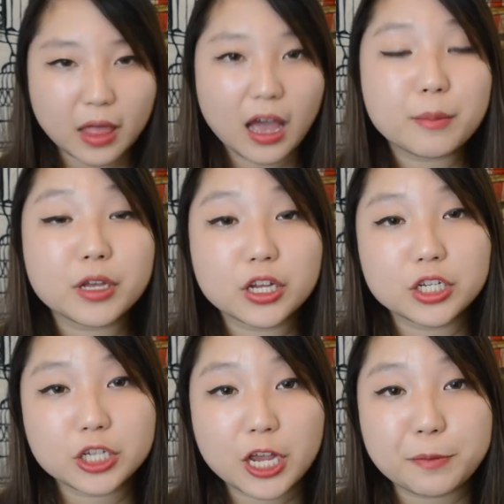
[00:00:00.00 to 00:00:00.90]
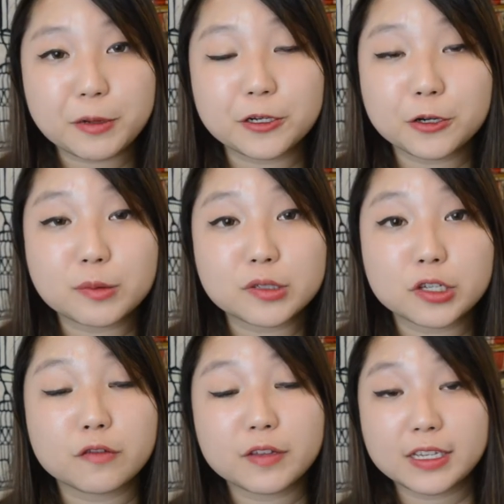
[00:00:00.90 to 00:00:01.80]
I'm in good shape in terms
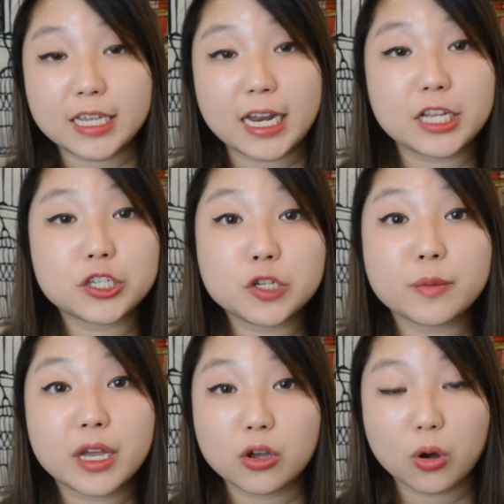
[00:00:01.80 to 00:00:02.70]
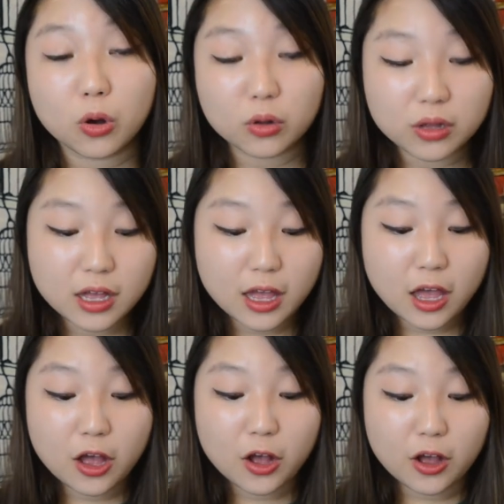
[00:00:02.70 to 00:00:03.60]
of getting to my goal.
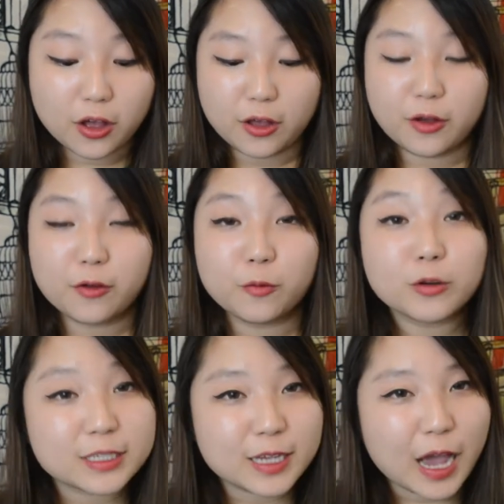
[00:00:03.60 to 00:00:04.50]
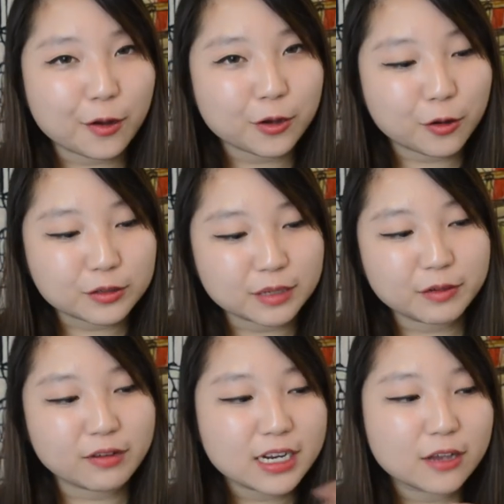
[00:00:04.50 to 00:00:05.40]
We'll see how it goes. I
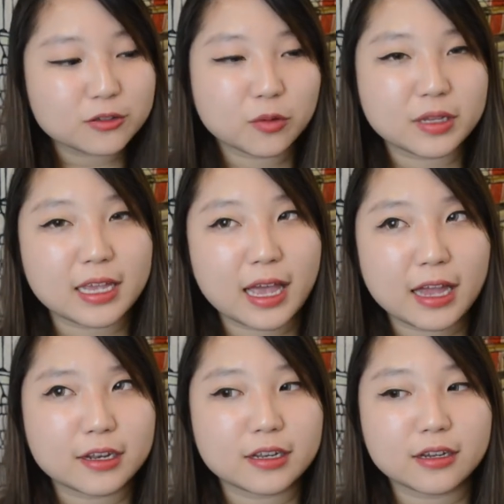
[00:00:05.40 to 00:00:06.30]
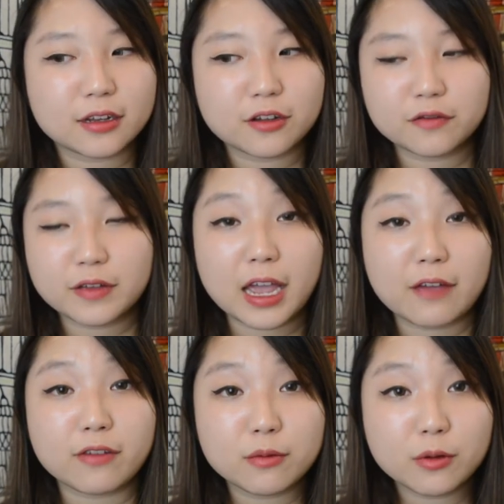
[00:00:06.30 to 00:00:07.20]
mean right now it's only end of
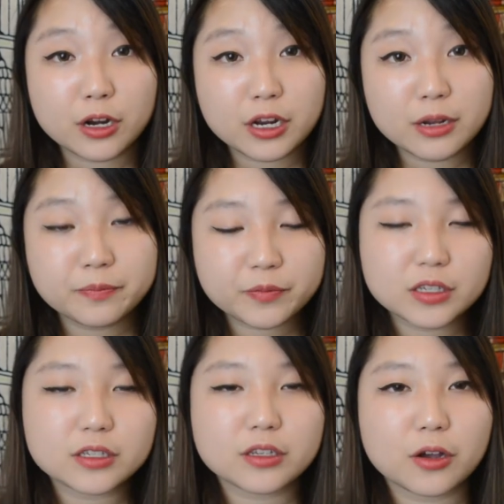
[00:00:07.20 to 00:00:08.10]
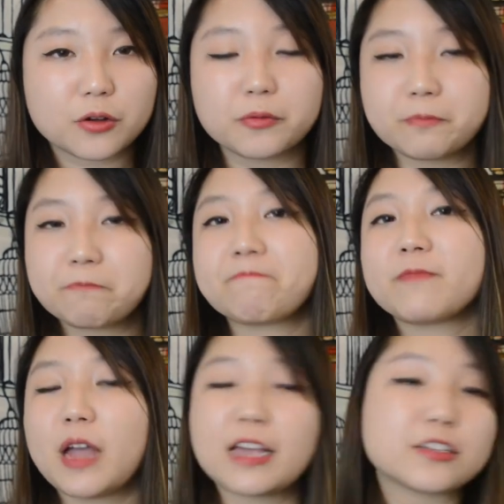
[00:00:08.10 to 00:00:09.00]
February so
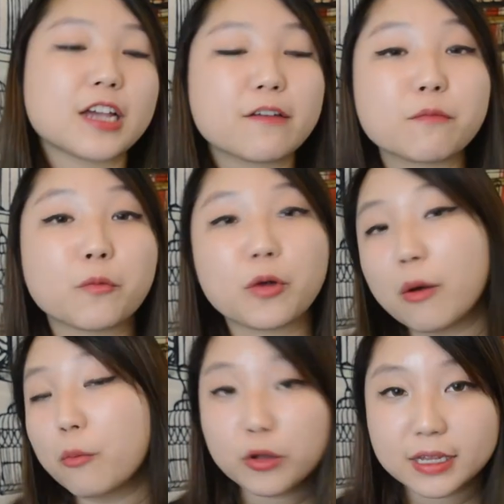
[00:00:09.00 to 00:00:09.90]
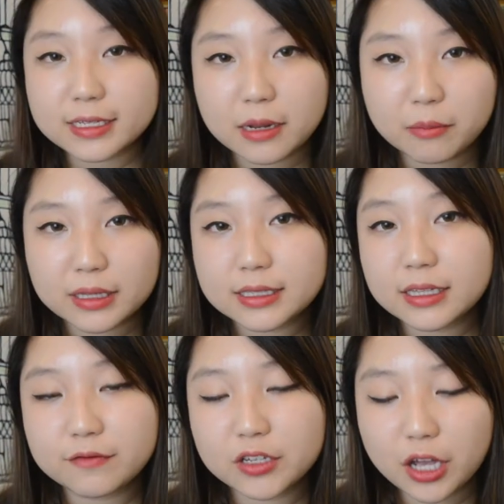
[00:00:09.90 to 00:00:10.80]
I still have more than 10 months
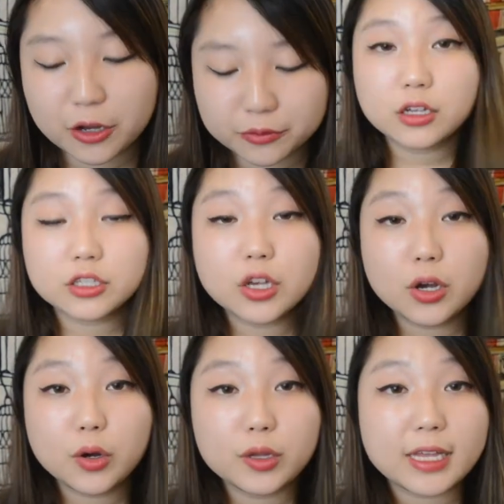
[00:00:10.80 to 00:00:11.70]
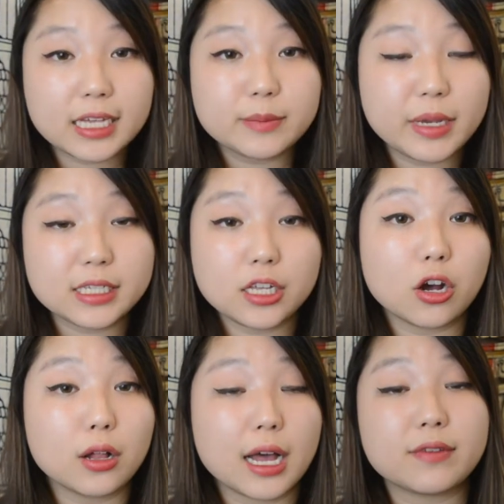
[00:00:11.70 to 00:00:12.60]
left to go. So that's basically
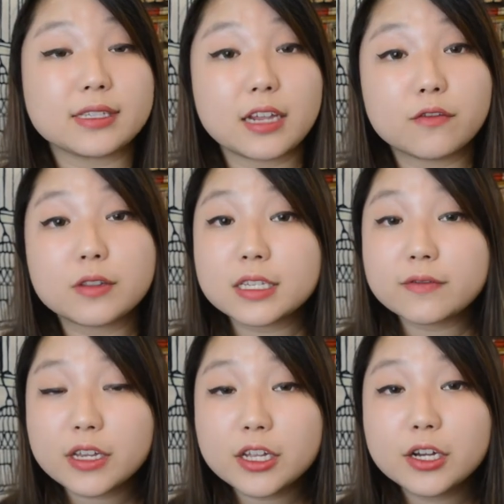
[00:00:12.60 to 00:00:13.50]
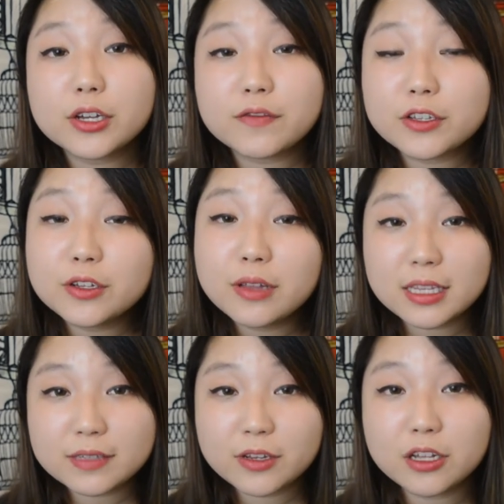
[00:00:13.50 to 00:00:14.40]
all I have to say for this video. If you do like
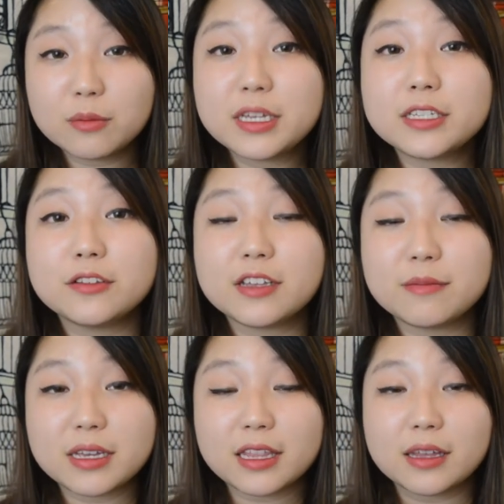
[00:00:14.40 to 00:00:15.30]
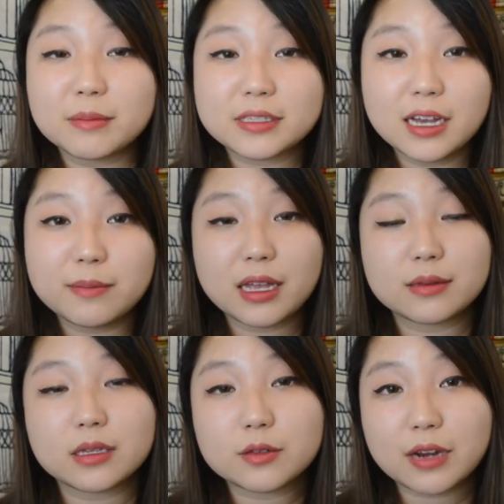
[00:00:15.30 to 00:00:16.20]
this video, please do give me a thumbs up
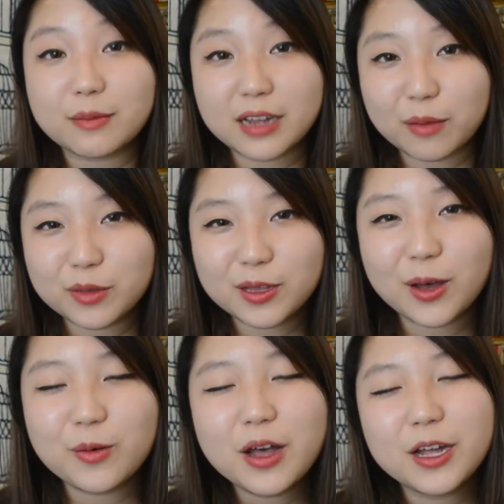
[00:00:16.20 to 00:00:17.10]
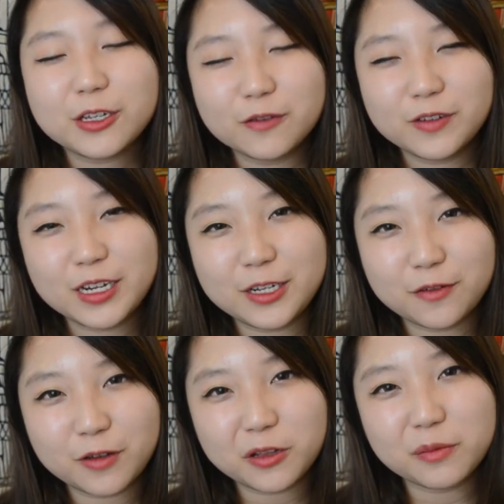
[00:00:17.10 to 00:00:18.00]
and subscribe down below. Don't forget to
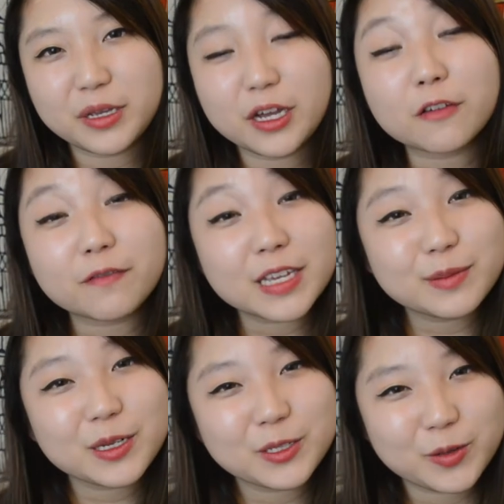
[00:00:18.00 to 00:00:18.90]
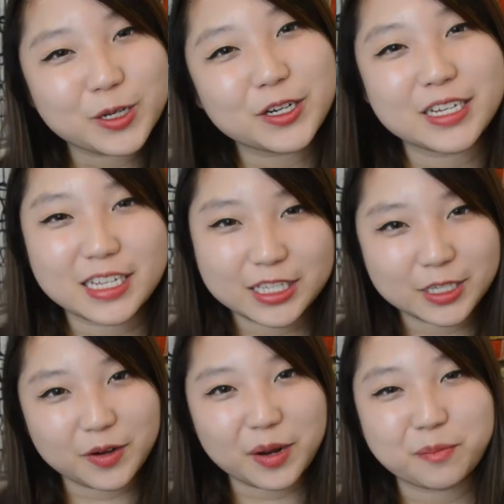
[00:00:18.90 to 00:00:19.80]
follow me on Facebook, Twitter, and
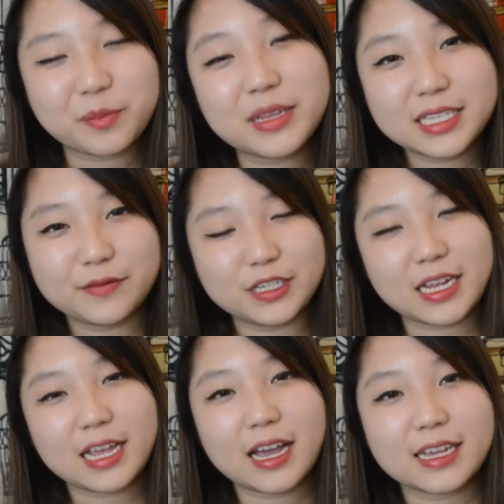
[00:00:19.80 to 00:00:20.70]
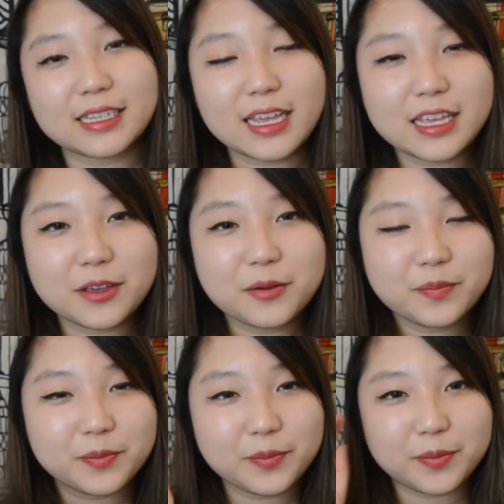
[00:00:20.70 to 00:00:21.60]
Instagram. That's it for today, guys. Thank you.
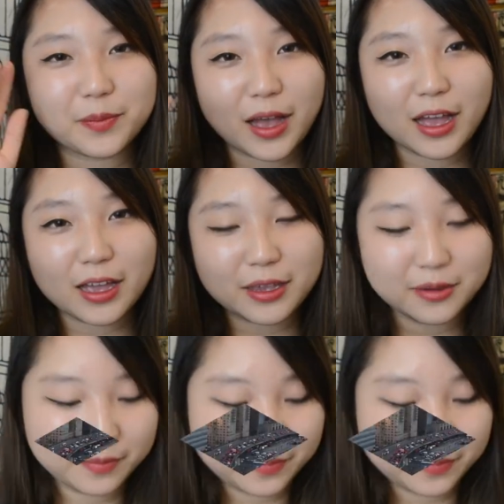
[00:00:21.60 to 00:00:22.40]
Bye.